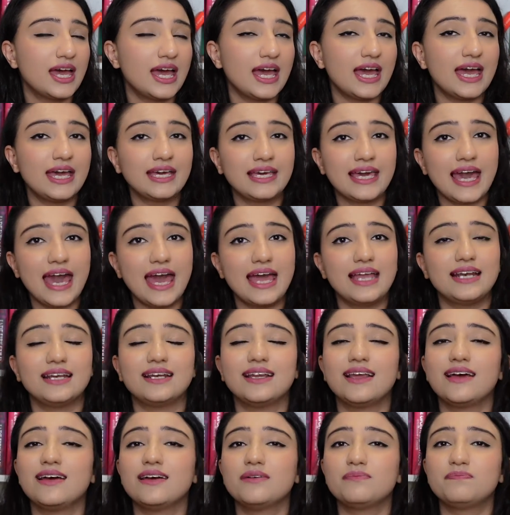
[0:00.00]

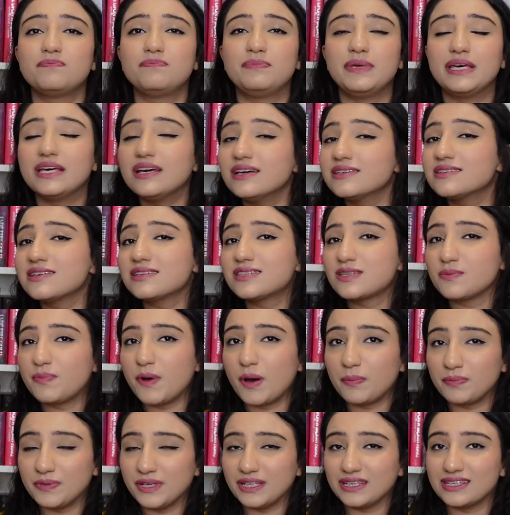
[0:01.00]
Again, because it's a
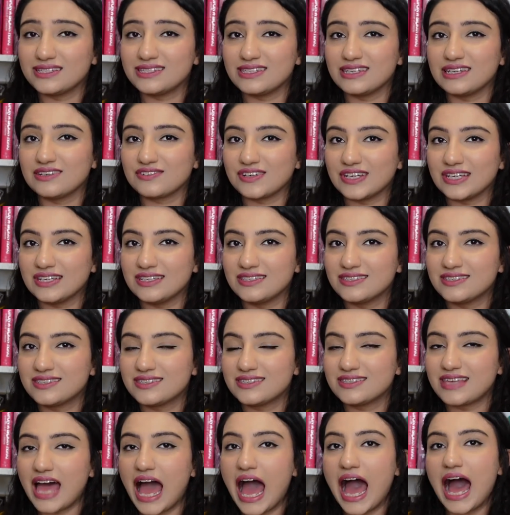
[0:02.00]
popular
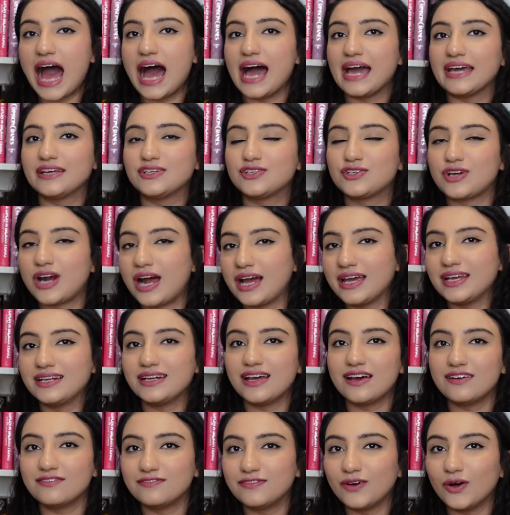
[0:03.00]
series, I try and
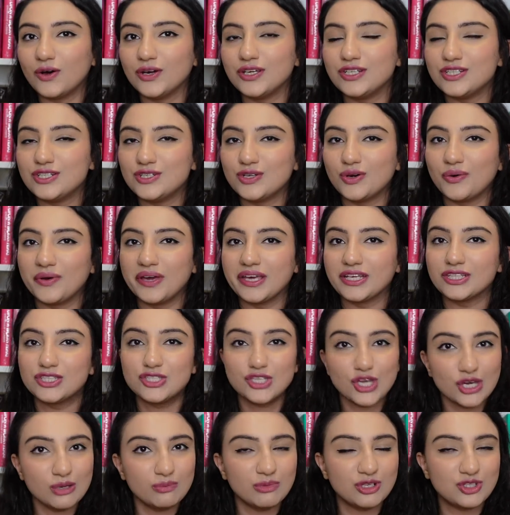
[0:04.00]
avoid knowing
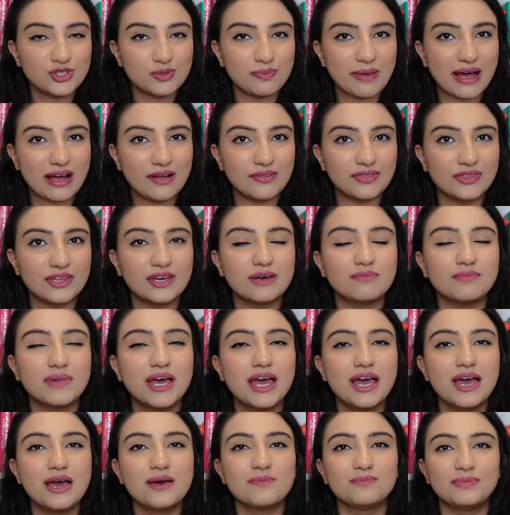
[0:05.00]
too much about them
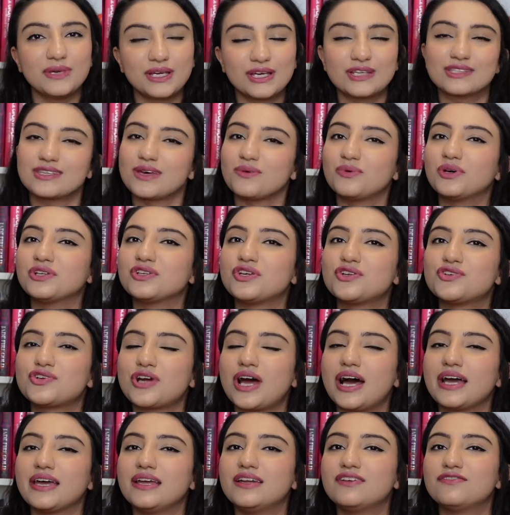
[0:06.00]
because I want to
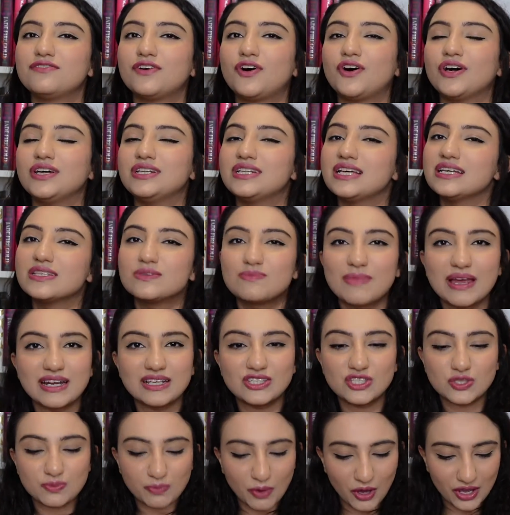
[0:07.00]
try and avoid as
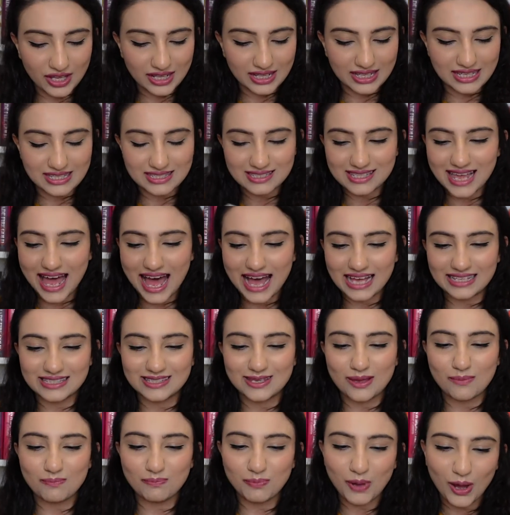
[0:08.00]
many spoilers
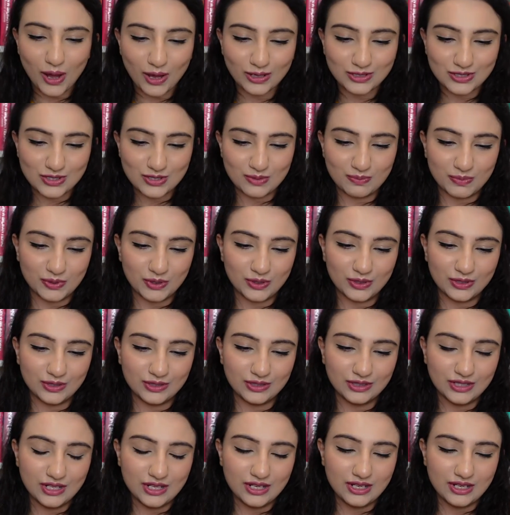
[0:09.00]
as possible.